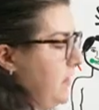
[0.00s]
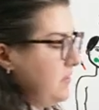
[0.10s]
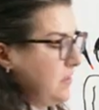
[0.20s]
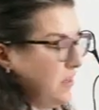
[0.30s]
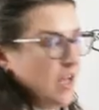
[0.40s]

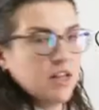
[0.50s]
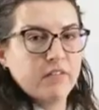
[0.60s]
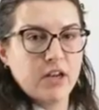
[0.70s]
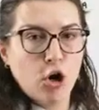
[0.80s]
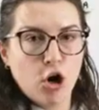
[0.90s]
things like
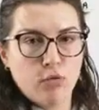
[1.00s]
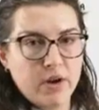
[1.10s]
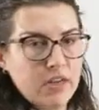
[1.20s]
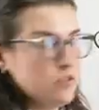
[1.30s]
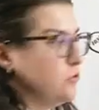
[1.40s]
elevated heart
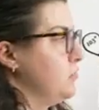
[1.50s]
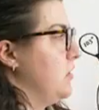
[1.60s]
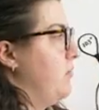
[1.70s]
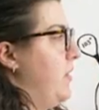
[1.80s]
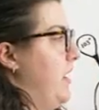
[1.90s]
rate due to
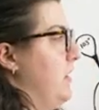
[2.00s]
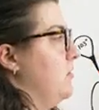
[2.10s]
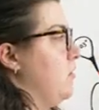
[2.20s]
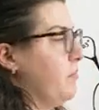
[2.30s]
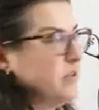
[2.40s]
the pain
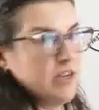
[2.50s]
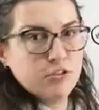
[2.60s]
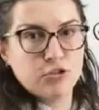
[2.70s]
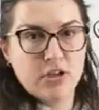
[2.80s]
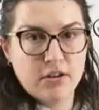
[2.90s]
or
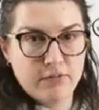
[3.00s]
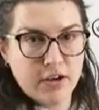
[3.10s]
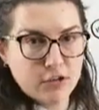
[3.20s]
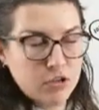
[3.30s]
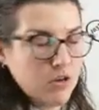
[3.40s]
potentially an
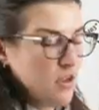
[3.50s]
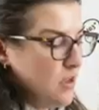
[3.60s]
infection.